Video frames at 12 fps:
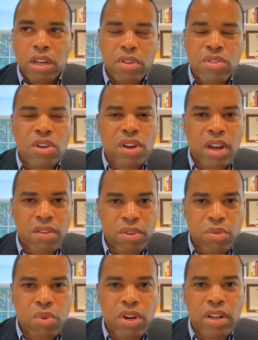You saw
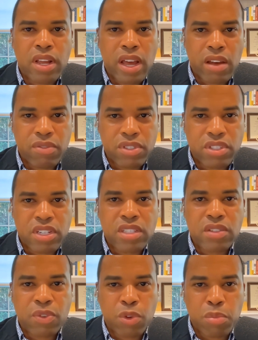everyone have a
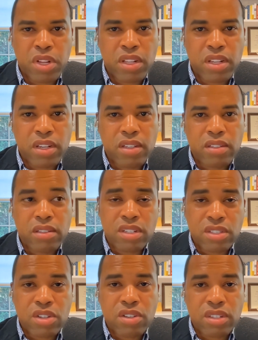sense of humility, in
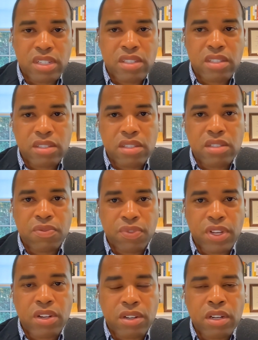certain instances,
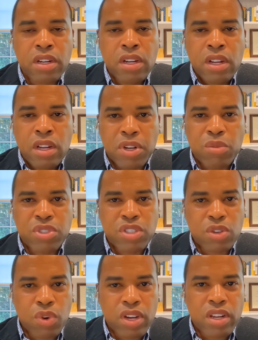fear. And it was the
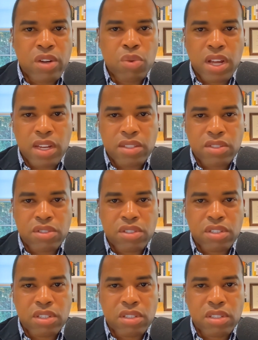great equalizer
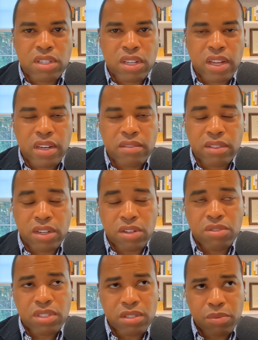
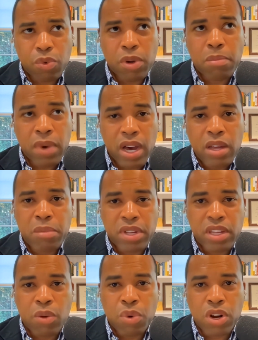to remind me
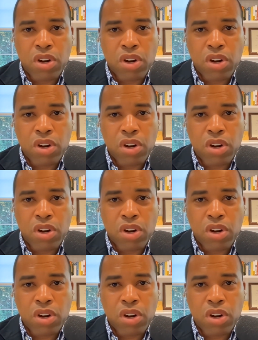that